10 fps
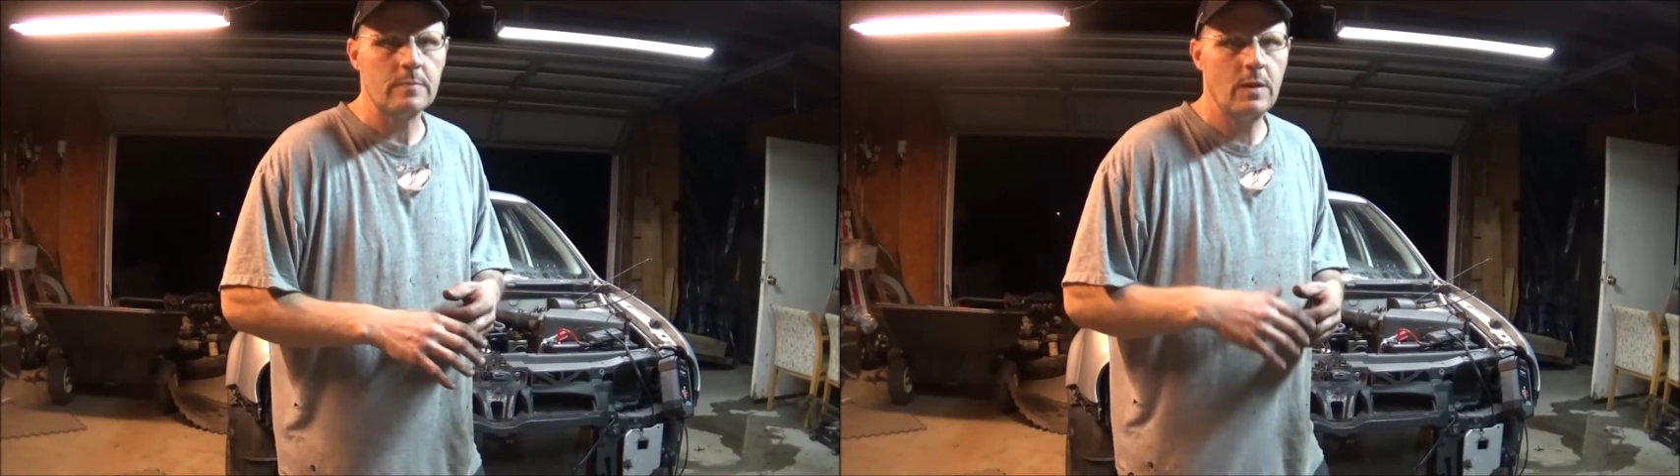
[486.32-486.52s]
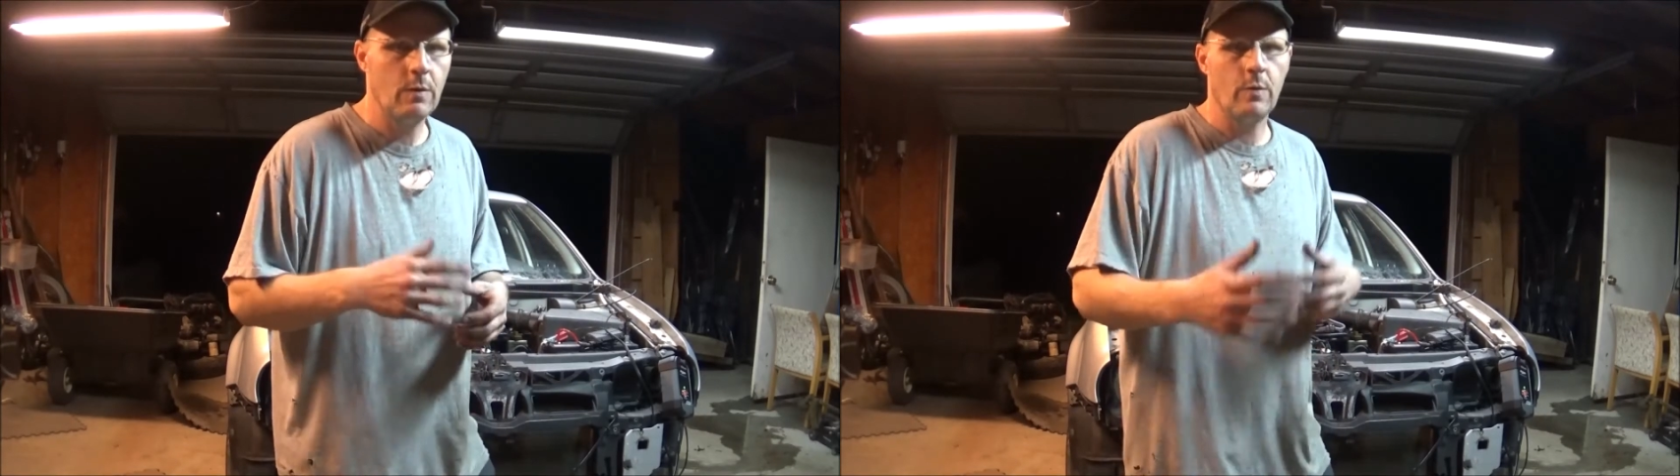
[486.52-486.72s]

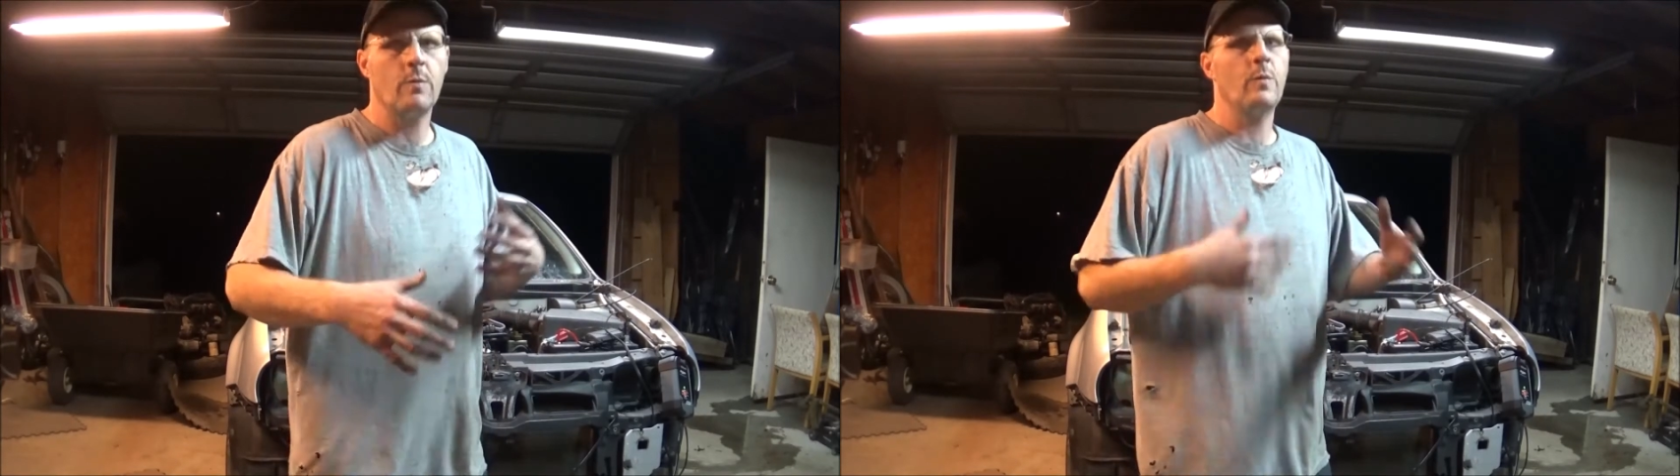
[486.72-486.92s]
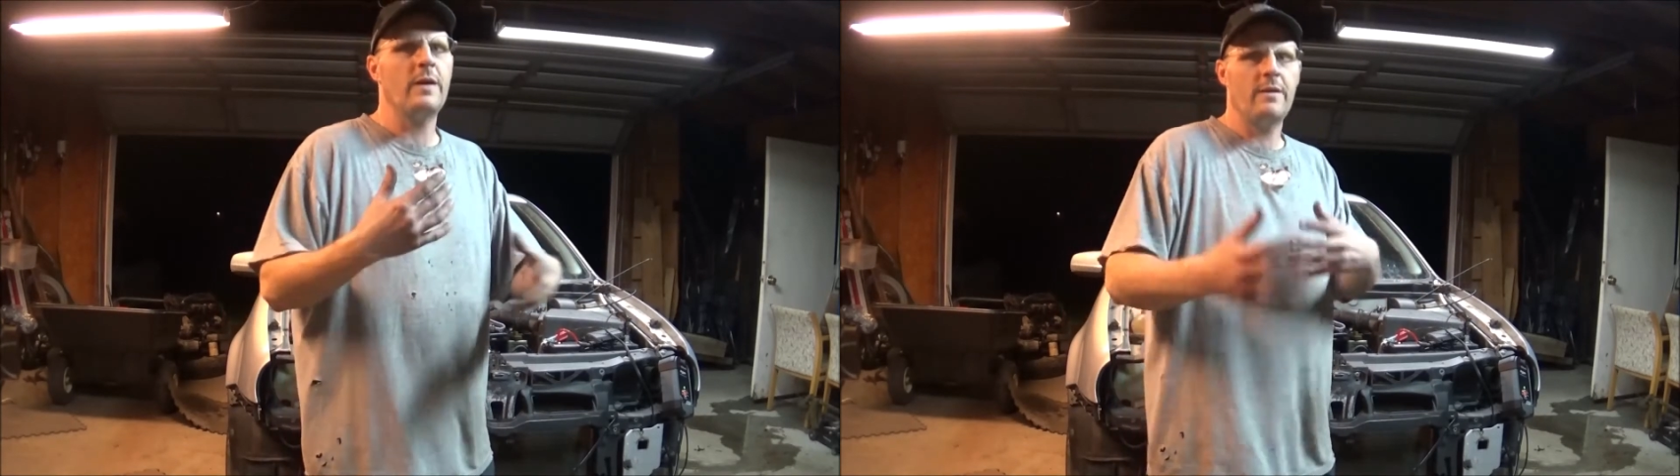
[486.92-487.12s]
or
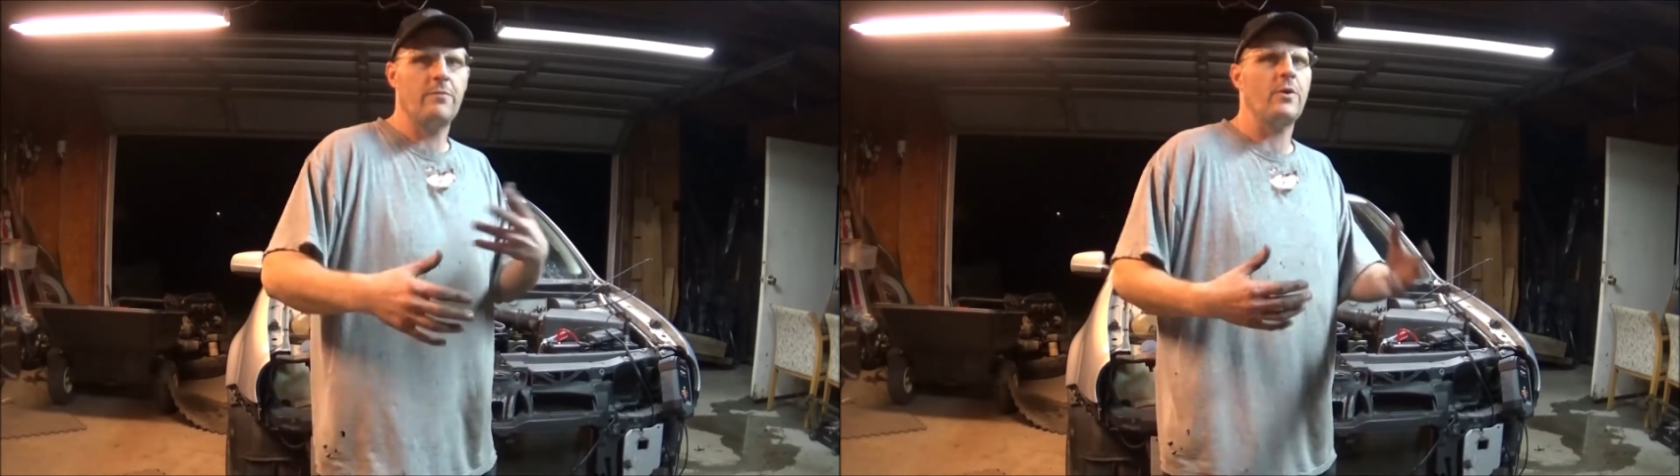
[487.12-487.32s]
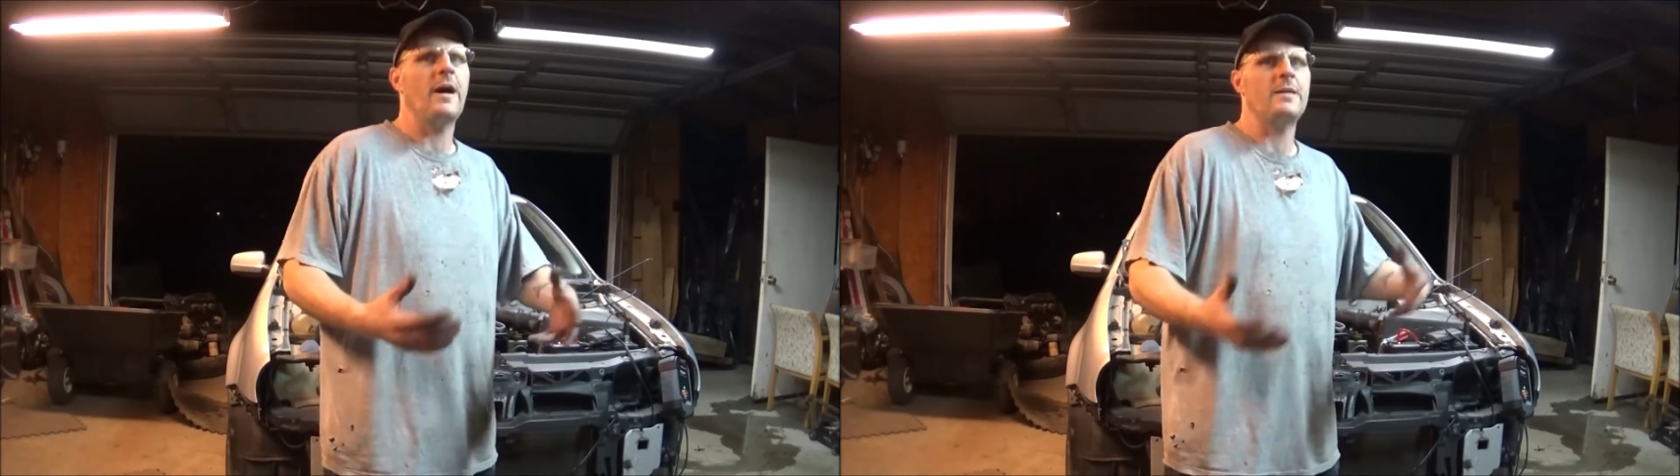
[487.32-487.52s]

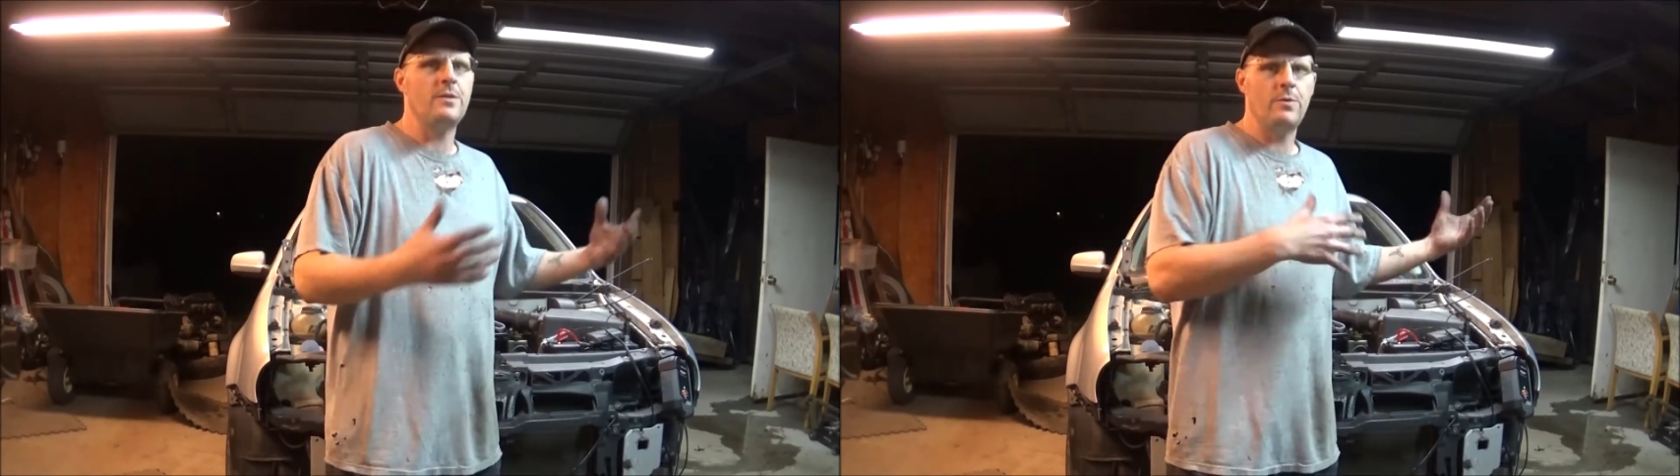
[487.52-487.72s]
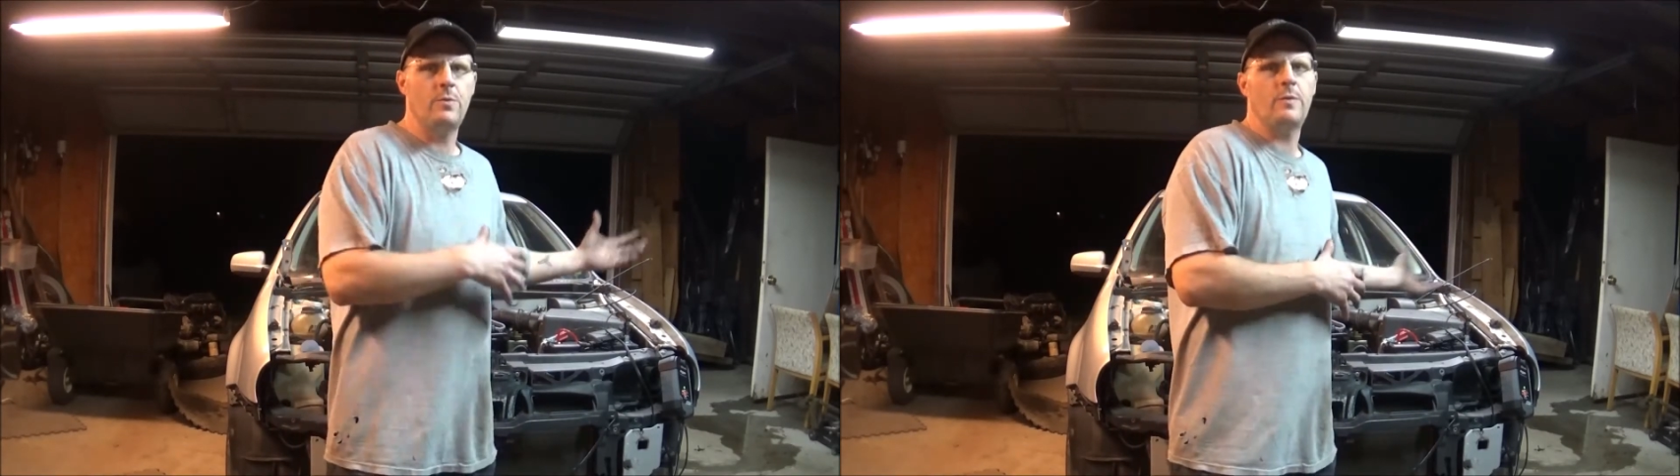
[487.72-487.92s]
whenever I do